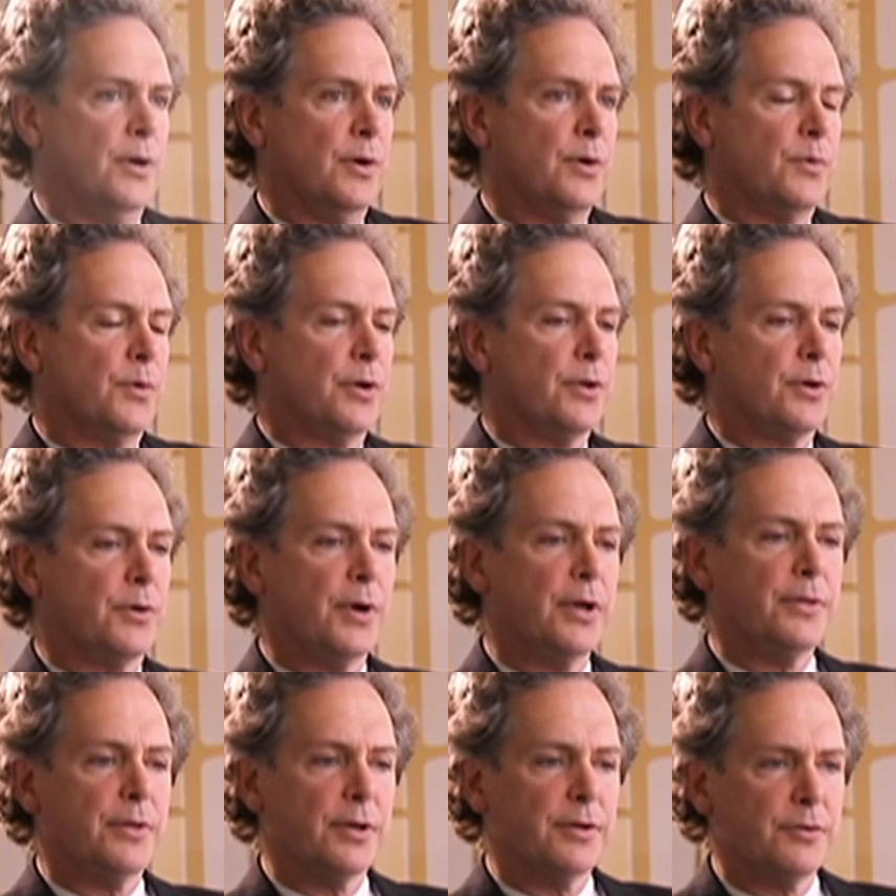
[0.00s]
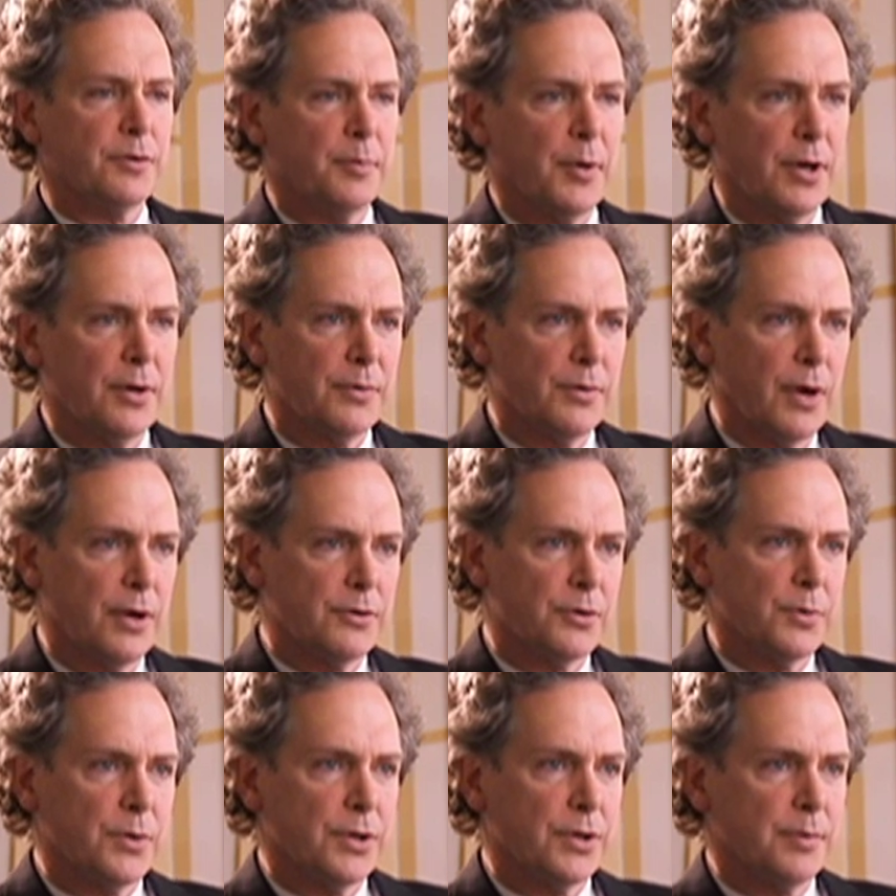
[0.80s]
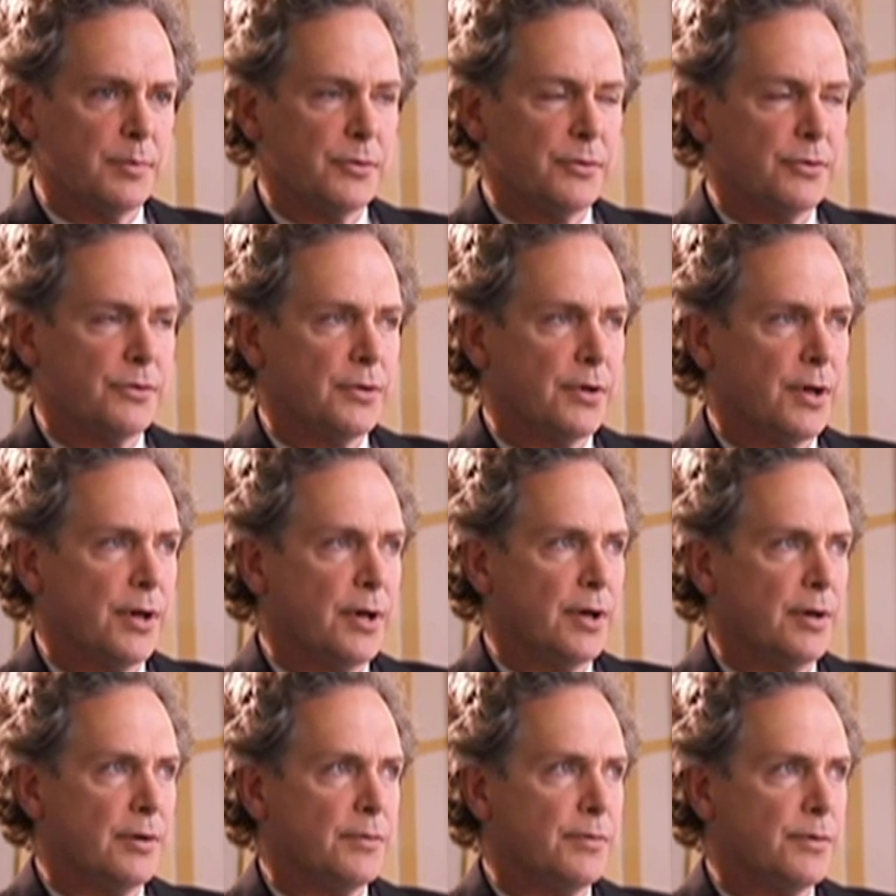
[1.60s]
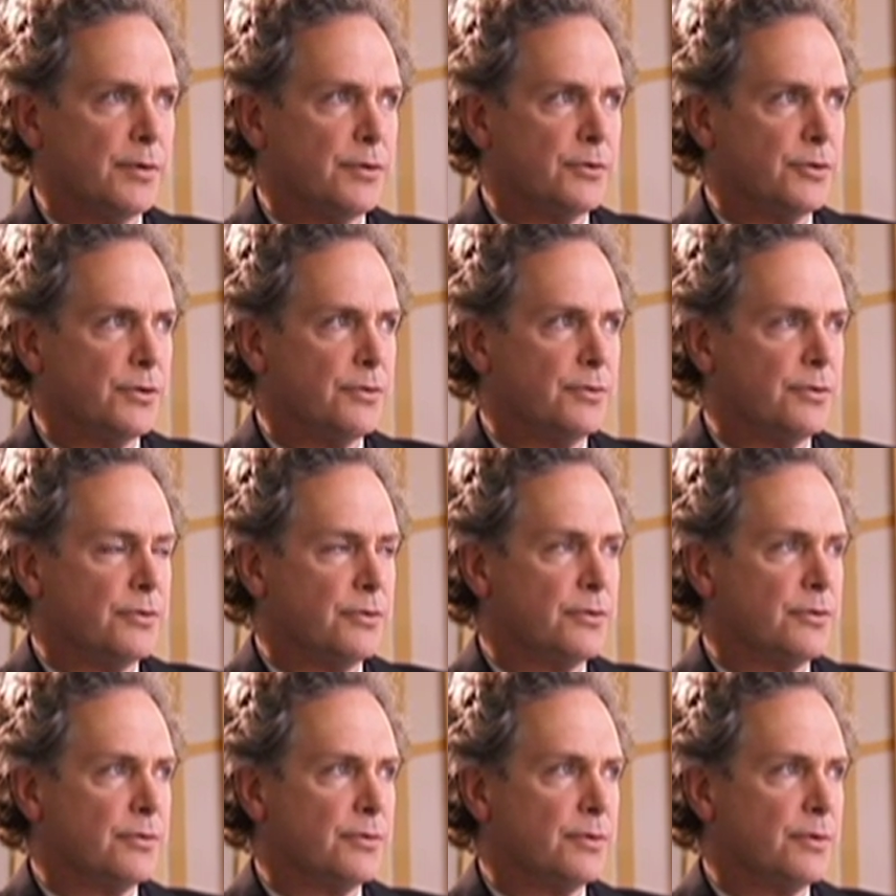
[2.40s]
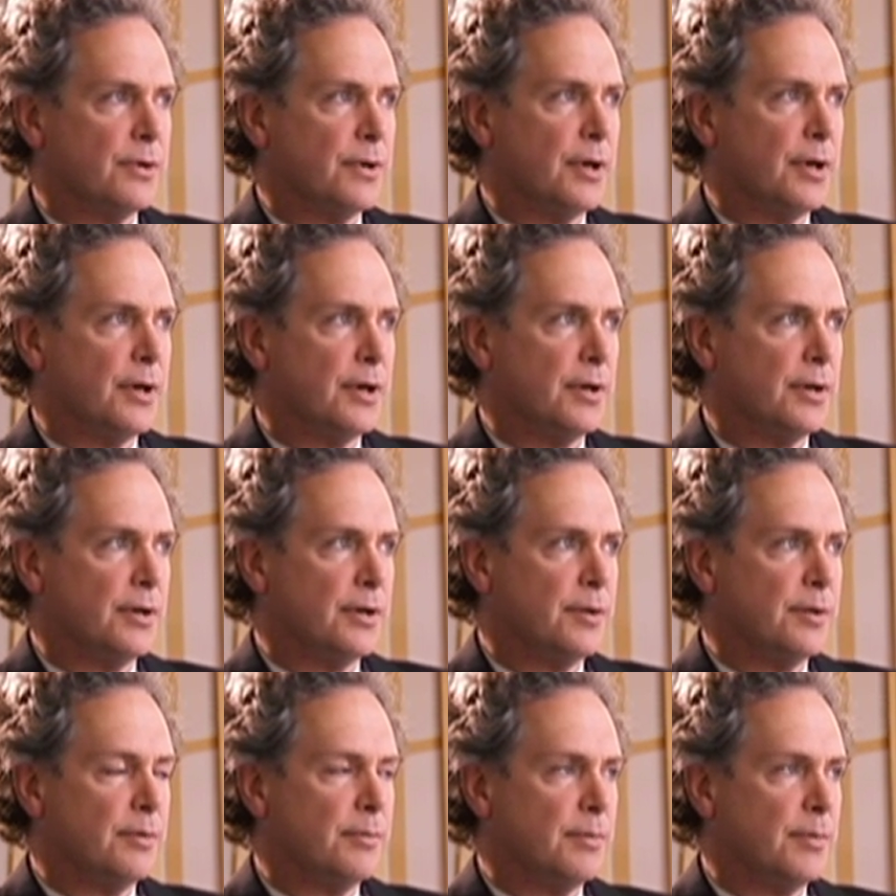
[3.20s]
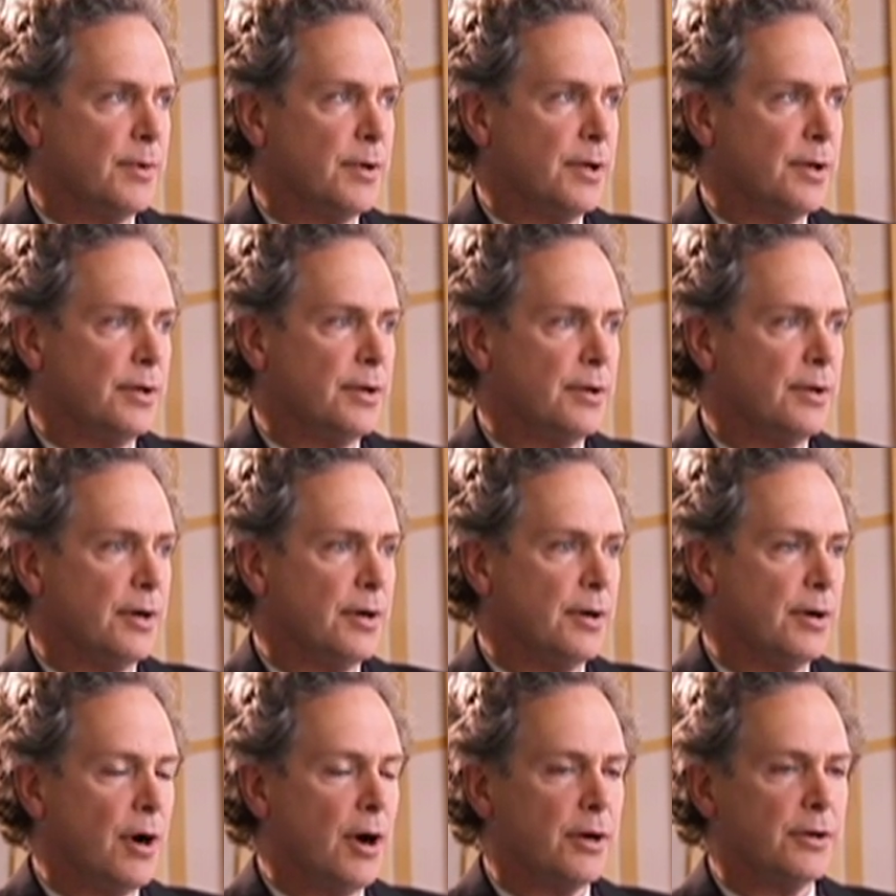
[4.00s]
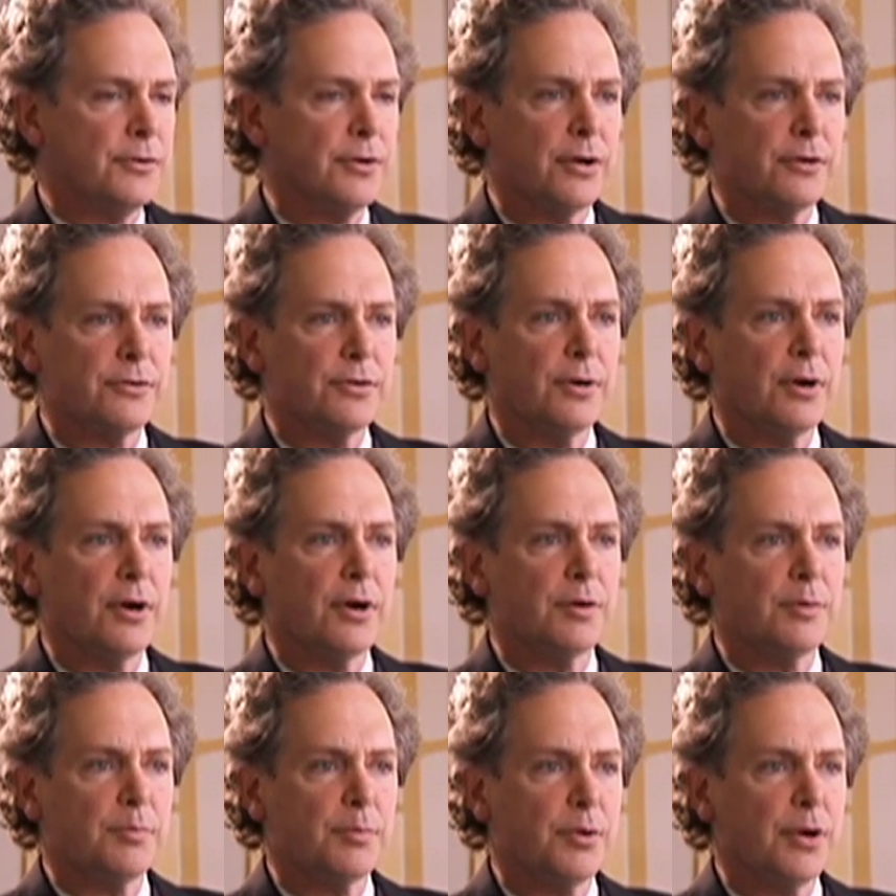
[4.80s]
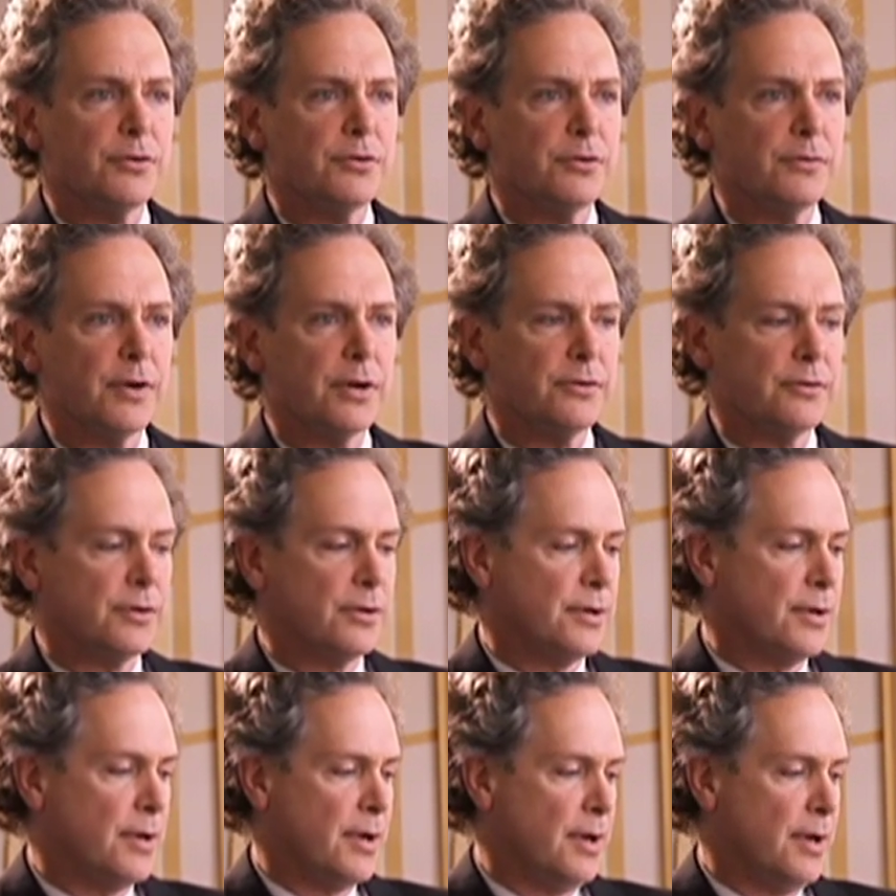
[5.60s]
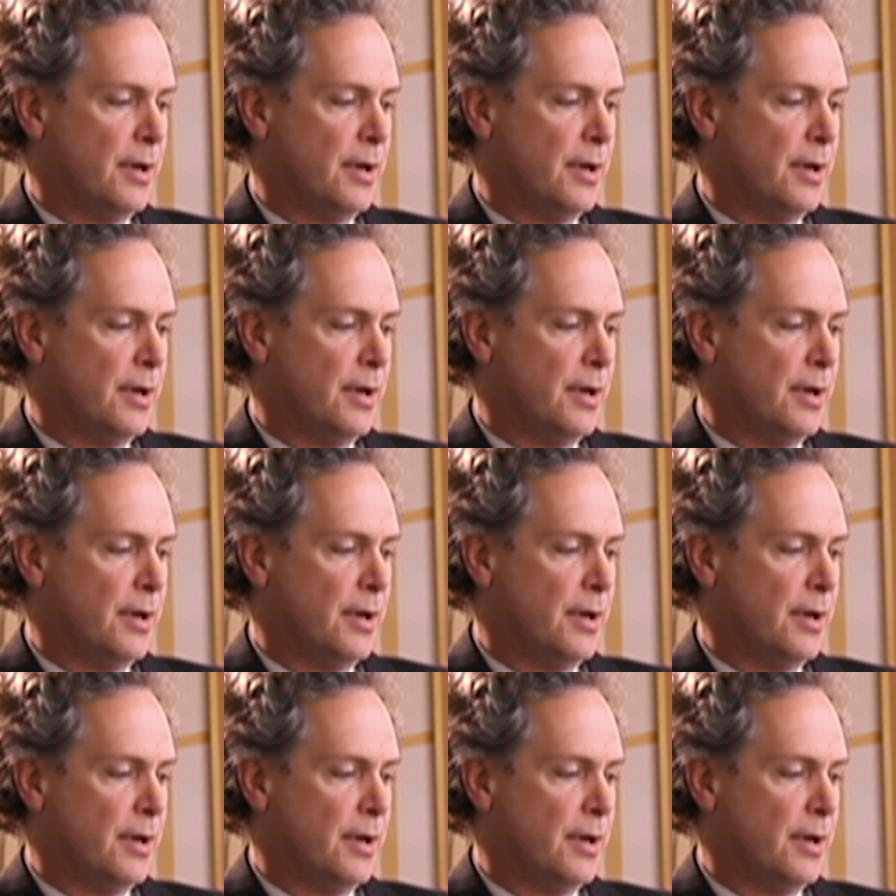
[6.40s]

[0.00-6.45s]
One of the great things about Roger Williams uh, for students uh, in, in uh, architecture, art, preservation,